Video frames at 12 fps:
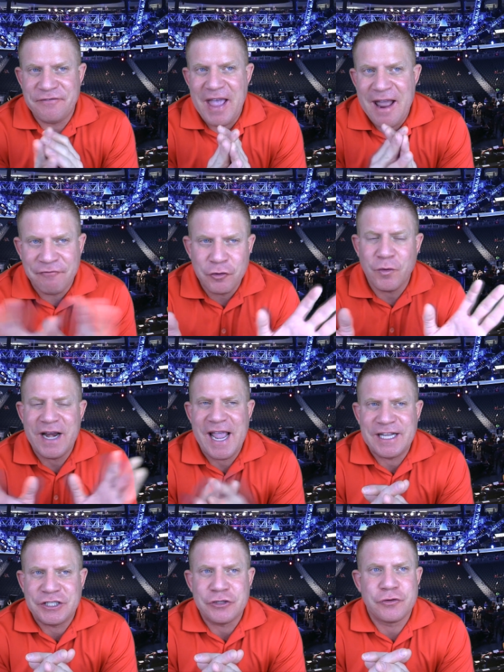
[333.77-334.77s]
If everyone
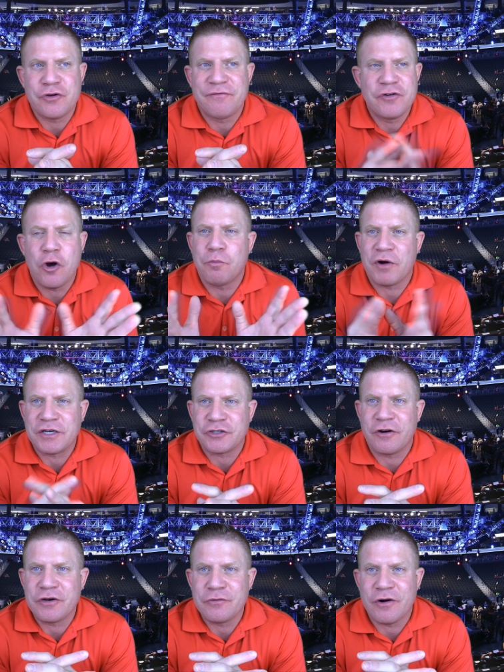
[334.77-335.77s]
hates you, you have no
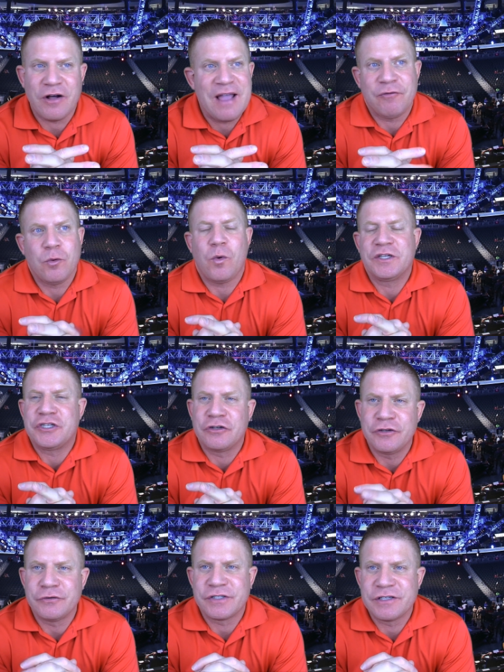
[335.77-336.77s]
pressure on you at all. Everyone wants you
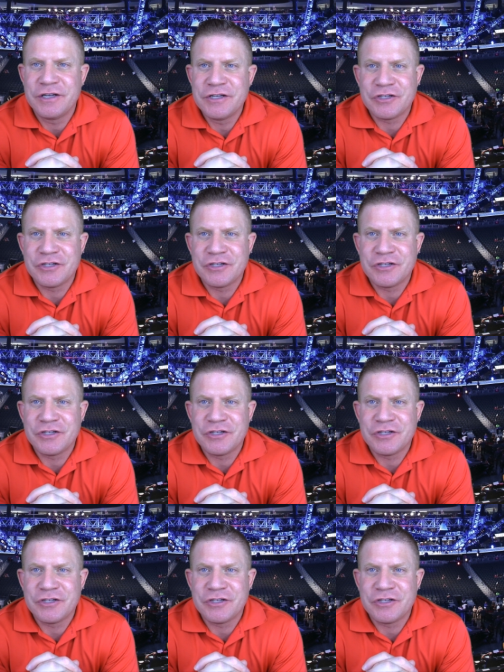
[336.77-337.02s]
to lose.